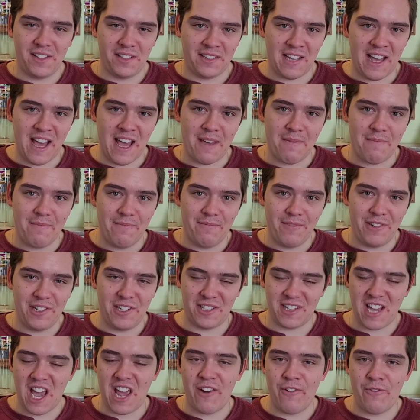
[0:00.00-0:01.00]
of time, which
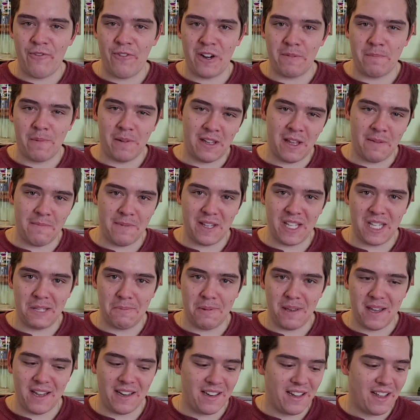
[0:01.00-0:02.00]
is kind of weird, but let me
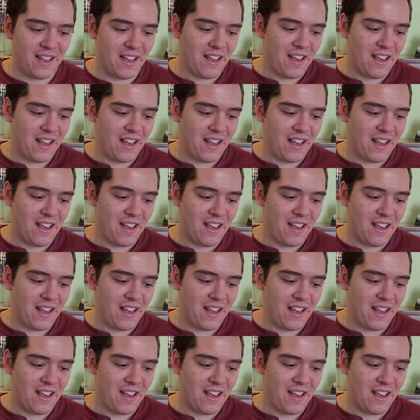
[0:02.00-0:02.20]
explain.